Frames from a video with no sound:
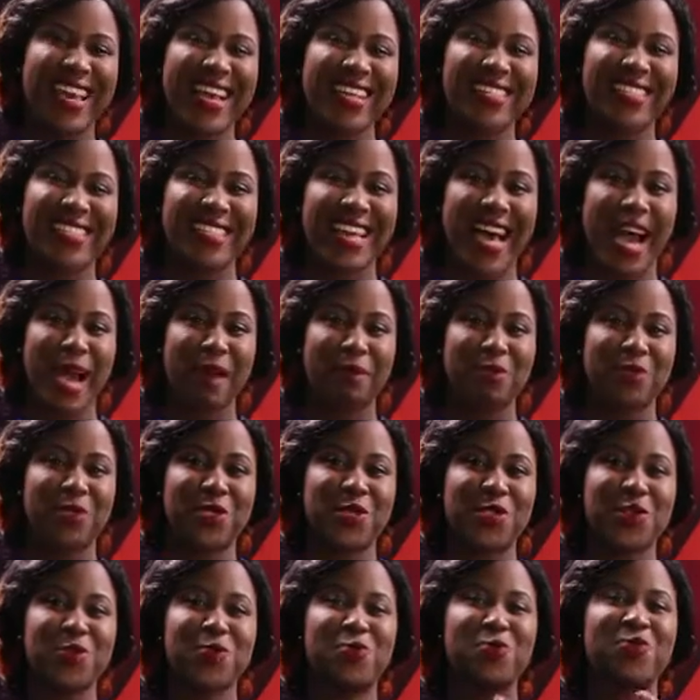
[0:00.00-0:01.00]
Take time
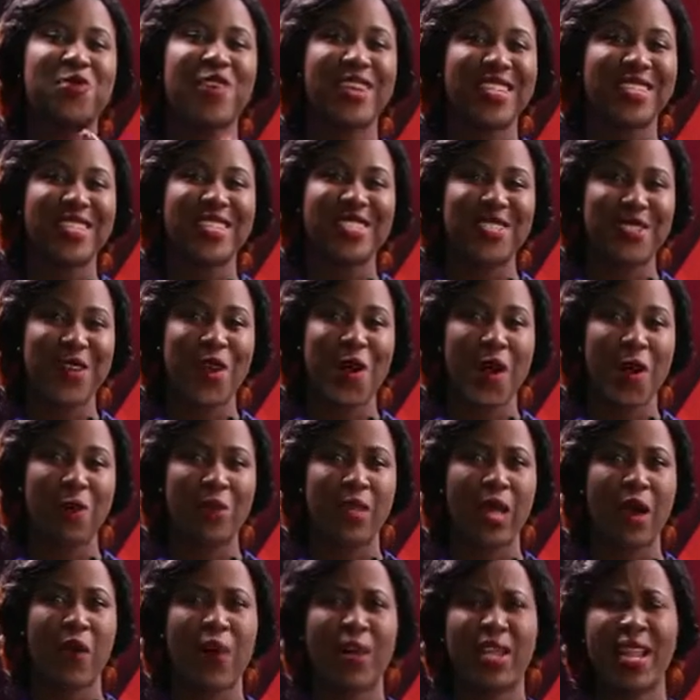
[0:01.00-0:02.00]
to
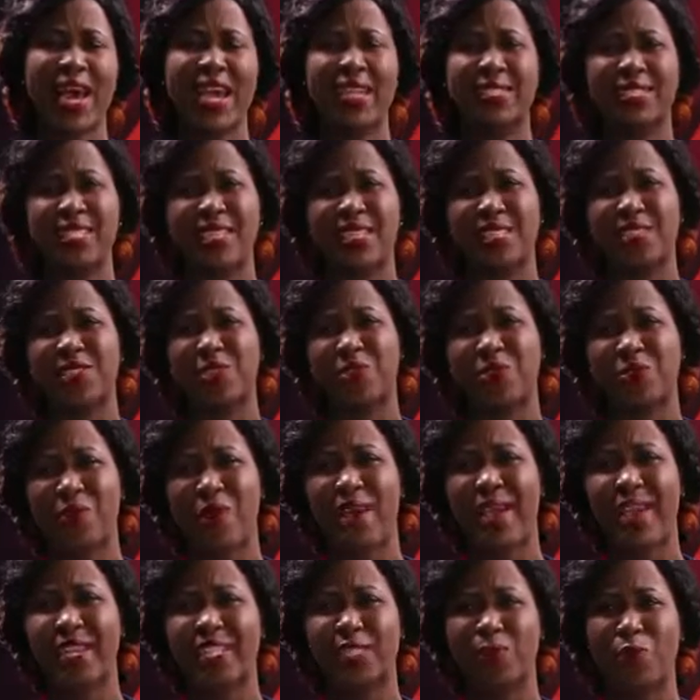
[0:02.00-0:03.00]
brainstorm. Now, an idea is
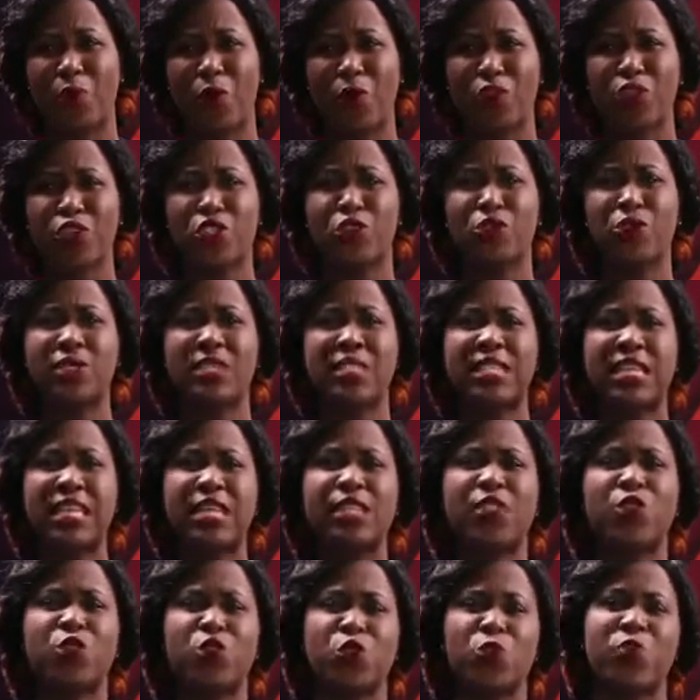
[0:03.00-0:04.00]
great, but you
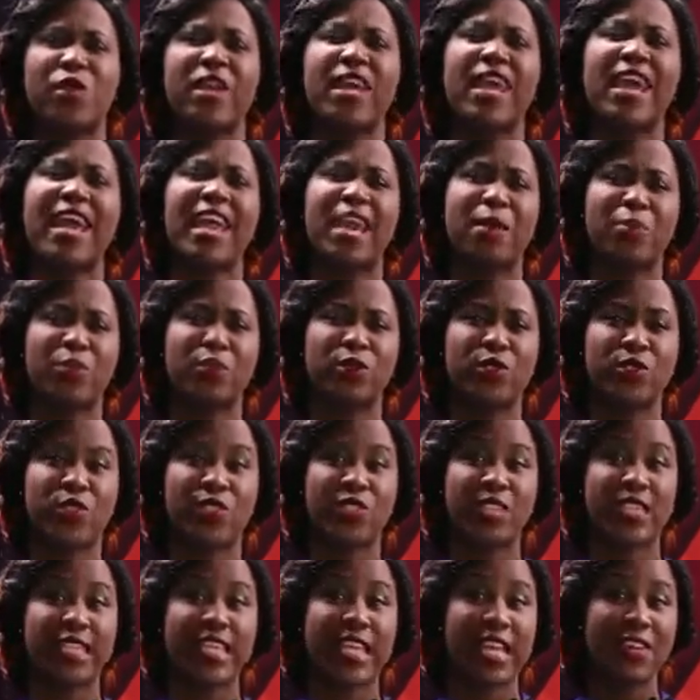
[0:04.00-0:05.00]
need to be able
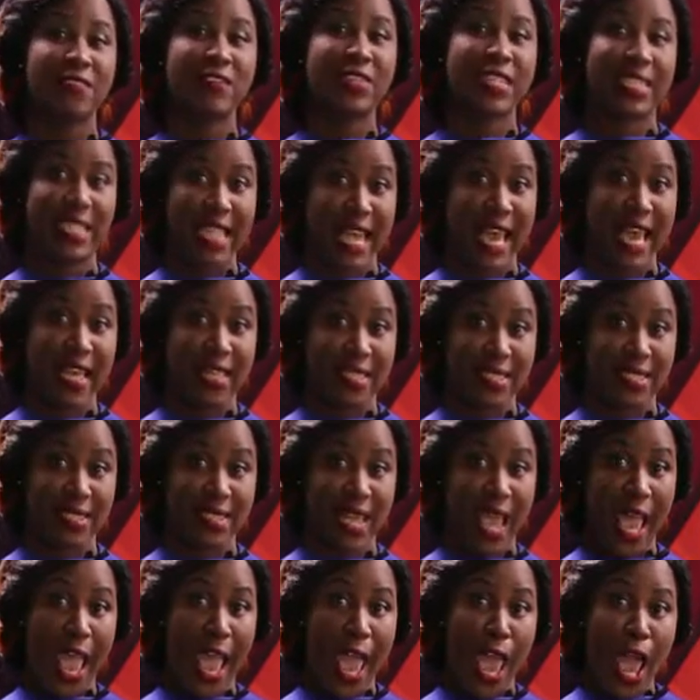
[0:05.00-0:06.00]
to give it
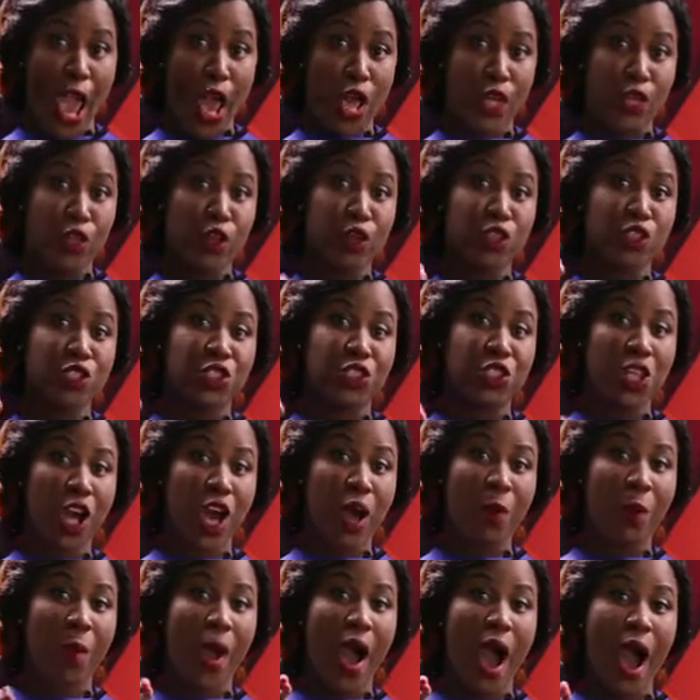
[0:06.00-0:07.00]
legs. Your
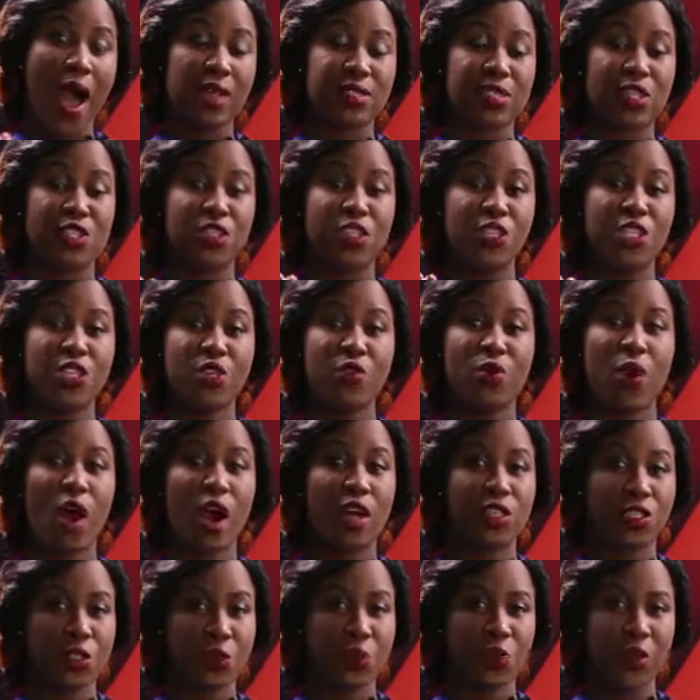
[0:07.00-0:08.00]
job as a new
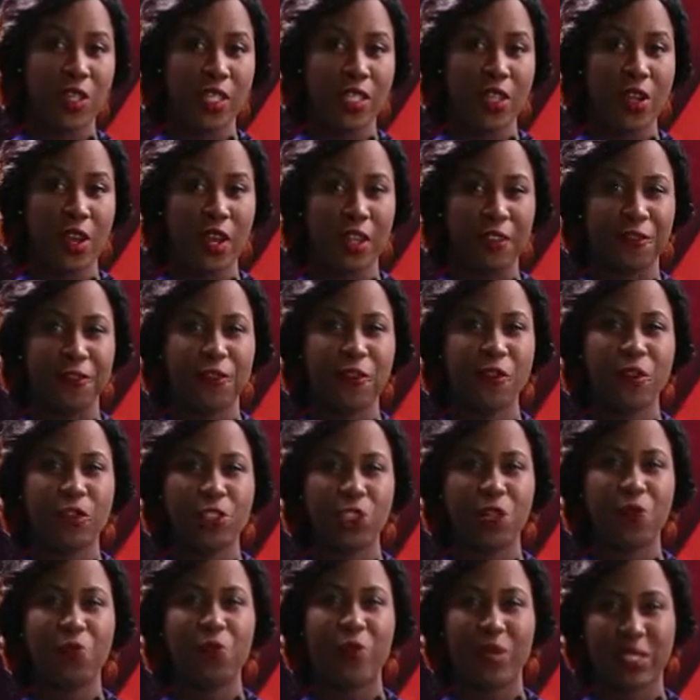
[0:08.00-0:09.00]
entrepreneur and
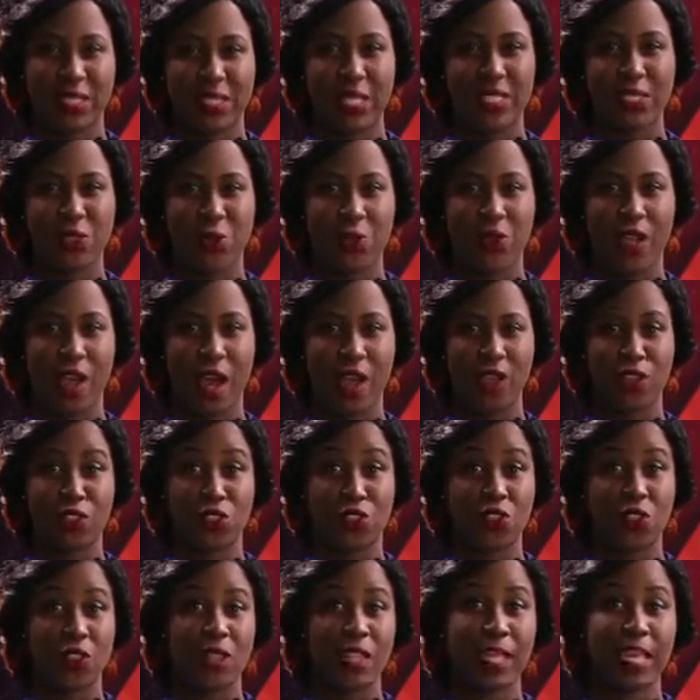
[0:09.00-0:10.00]
future business owner
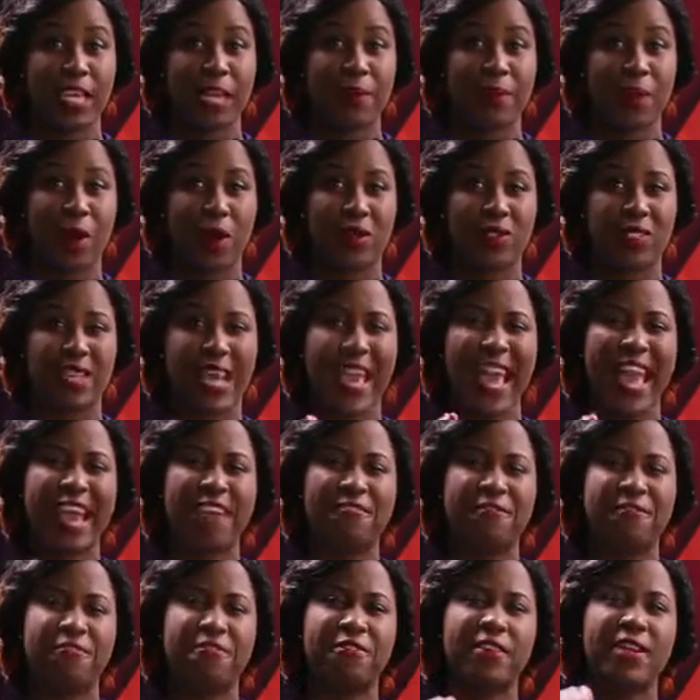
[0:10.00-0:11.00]
is to think about
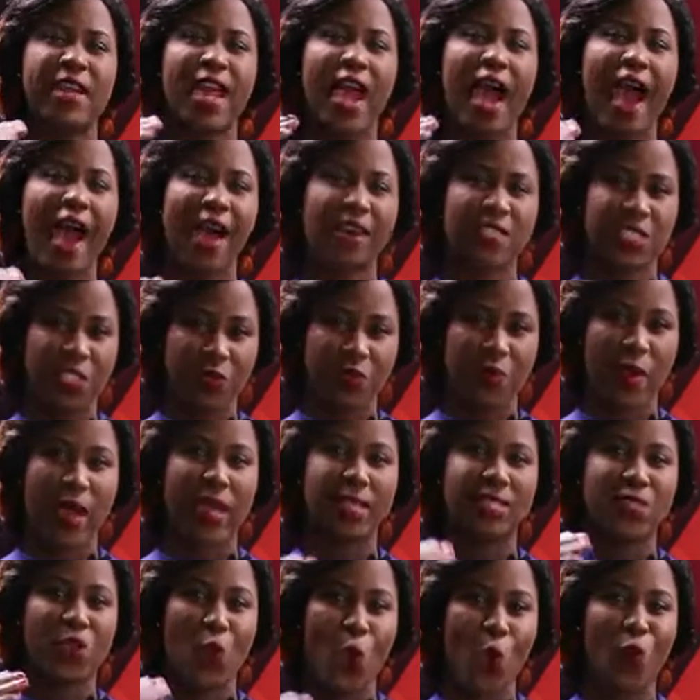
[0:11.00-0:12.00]
every
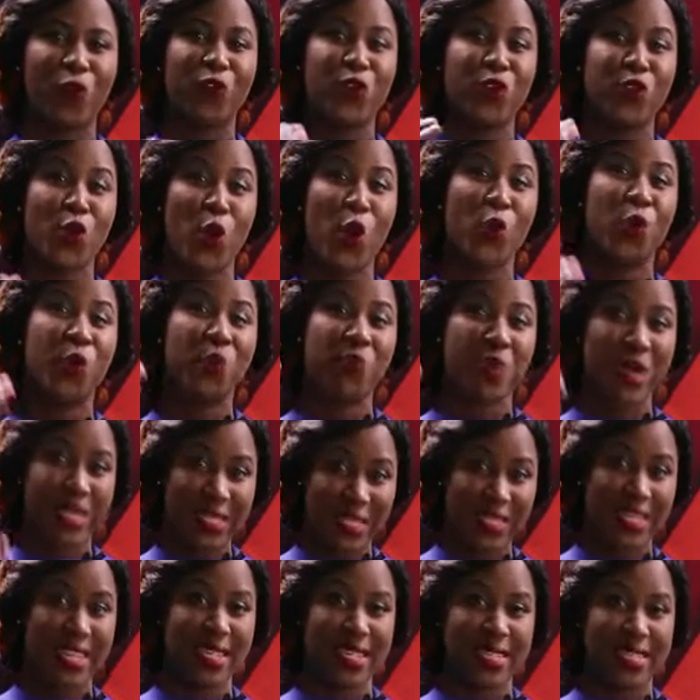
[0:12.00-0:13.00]
aspect of your
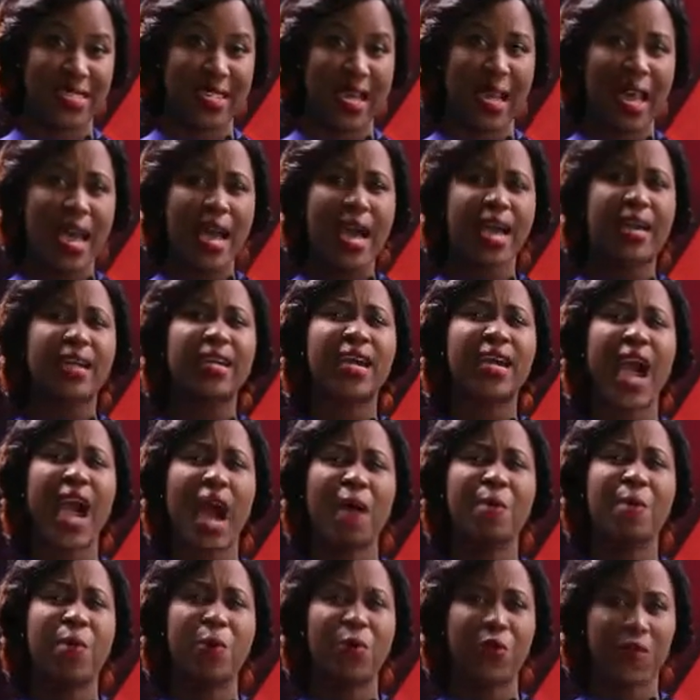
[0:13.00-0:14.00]
business.
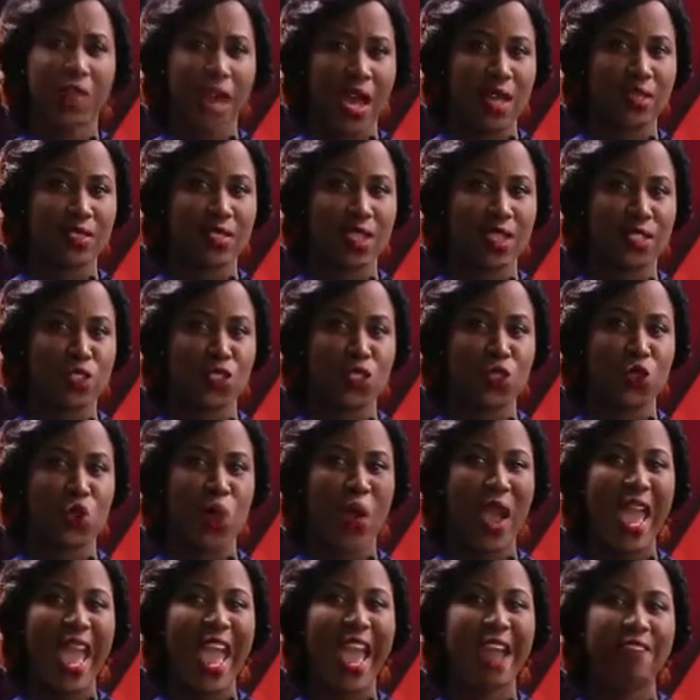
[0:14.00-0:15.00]
Come up with answers
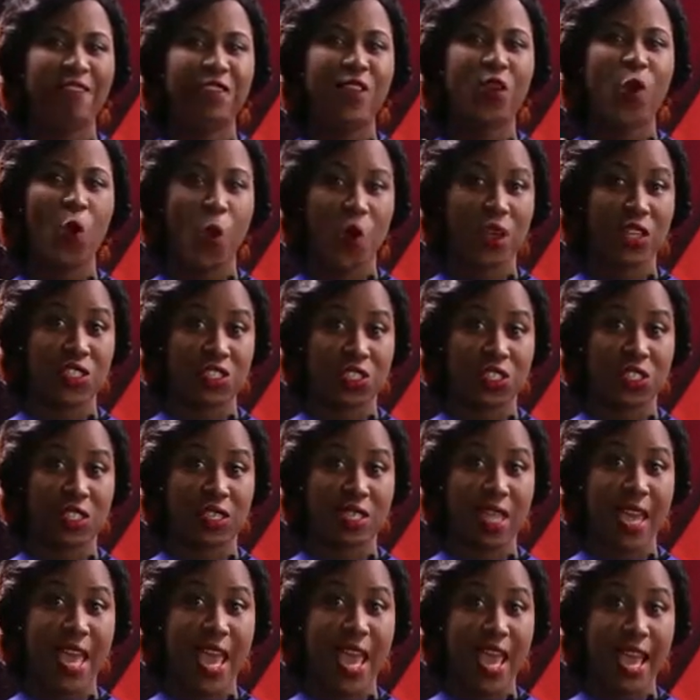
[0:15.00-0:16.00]
to every
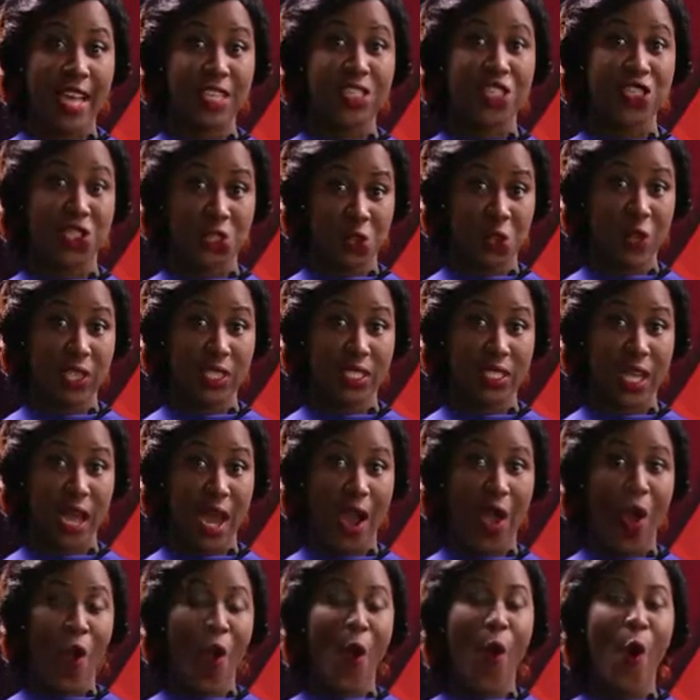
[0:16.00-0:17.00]
question a
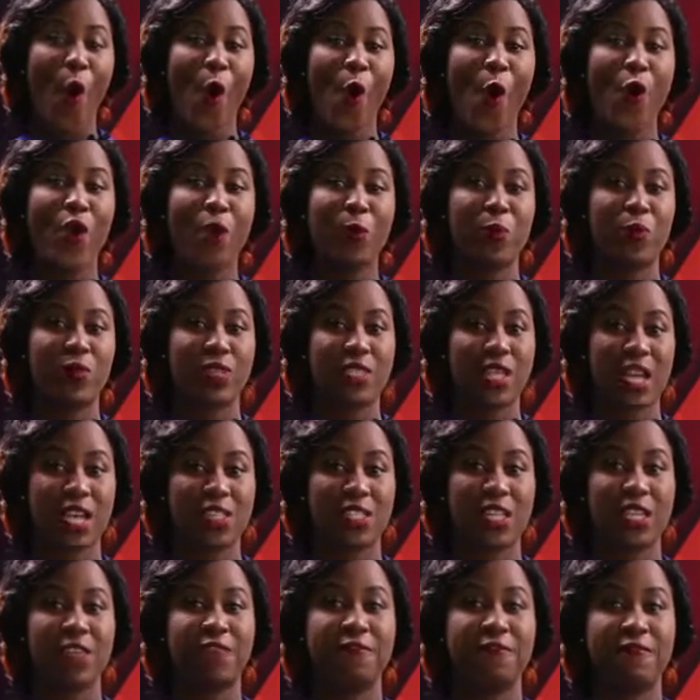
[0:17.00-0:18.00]
stranger or a
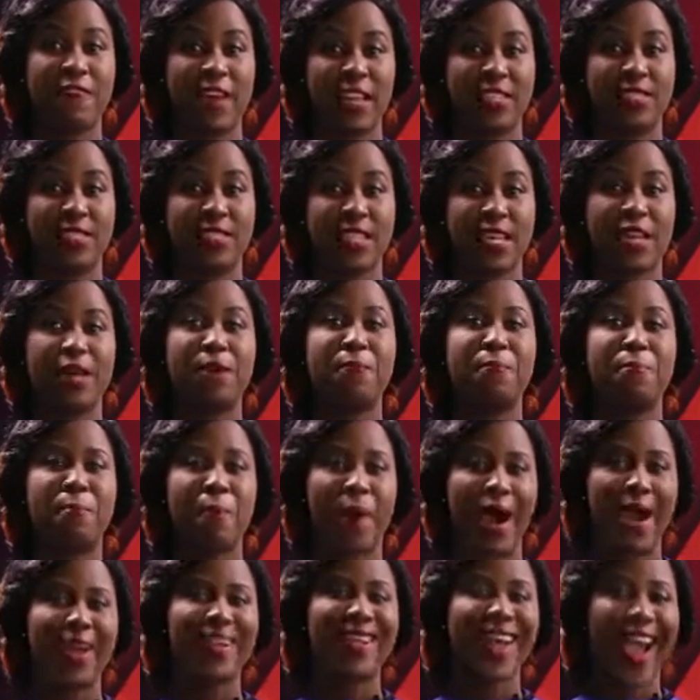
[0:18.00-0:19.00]
potential investor
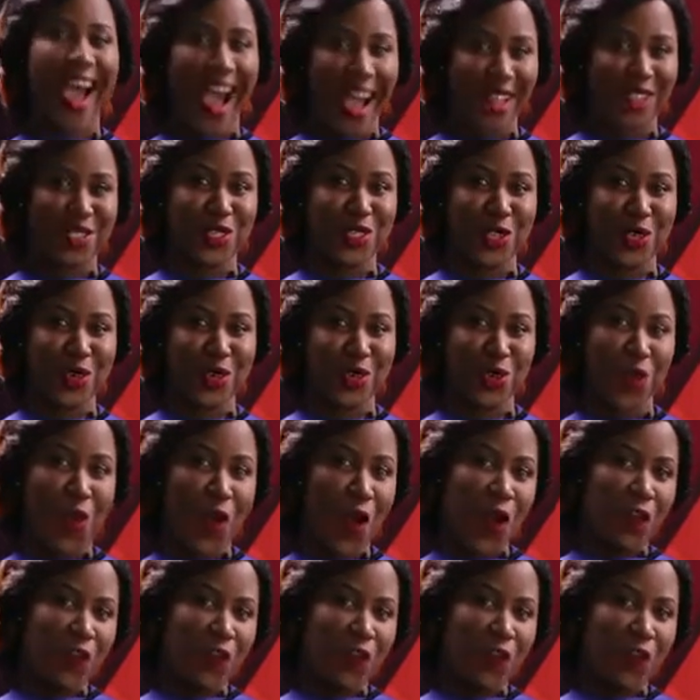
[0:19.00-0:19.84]
might ask you.